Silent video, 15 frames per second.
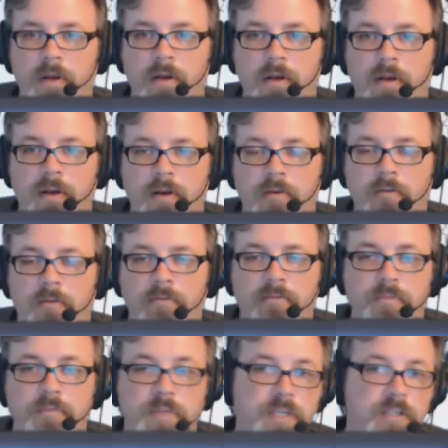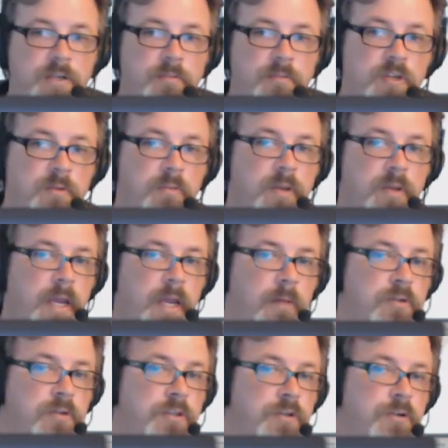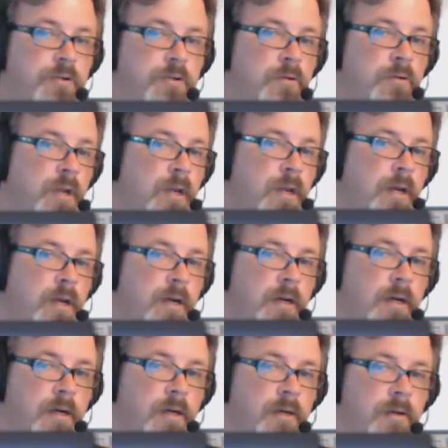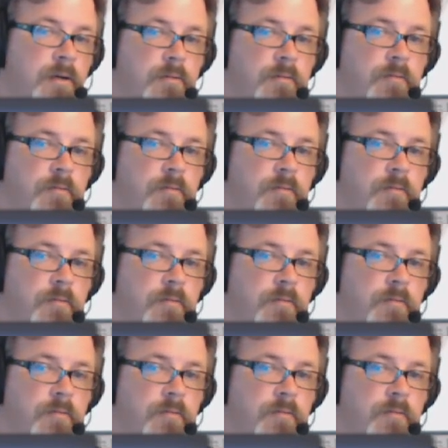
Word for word: uh, system to be able to uh,